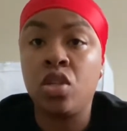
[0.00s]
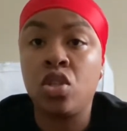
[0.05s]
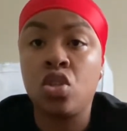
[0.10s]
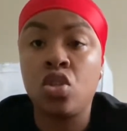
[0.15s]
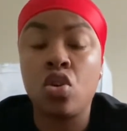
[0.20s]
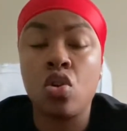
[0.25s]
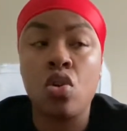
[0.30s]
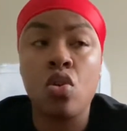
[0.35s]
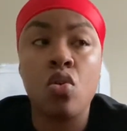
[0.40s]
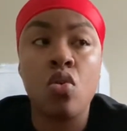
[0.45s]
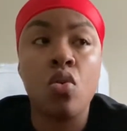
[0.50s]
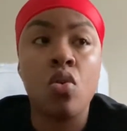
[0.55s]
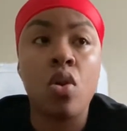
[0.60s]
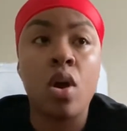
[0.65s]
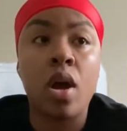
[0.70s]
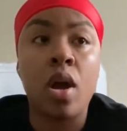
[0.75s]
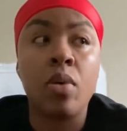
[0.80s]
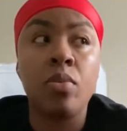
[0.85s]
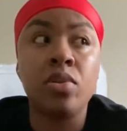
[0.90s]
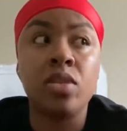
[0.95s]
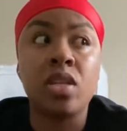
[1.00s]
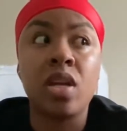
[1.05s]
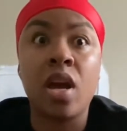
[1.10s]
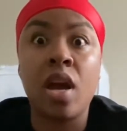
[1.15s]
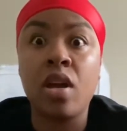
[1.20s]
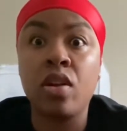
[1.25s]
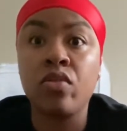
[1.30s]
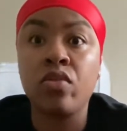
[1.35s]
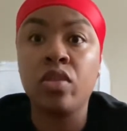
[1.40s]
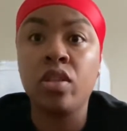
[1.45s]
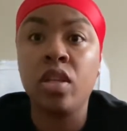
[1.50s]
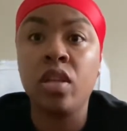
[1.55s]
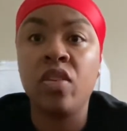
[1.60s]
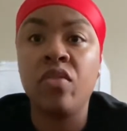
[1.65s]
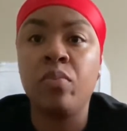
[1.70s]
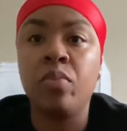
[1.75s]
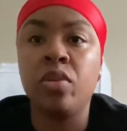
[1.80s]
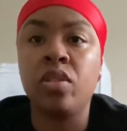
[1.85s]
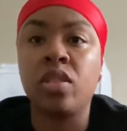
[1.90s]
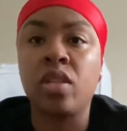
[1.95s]
so I was kind of relieved
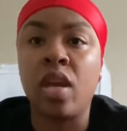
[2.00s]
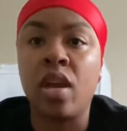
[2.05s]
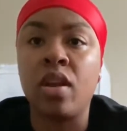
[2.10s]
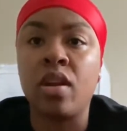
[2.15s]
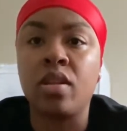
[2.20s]
but scared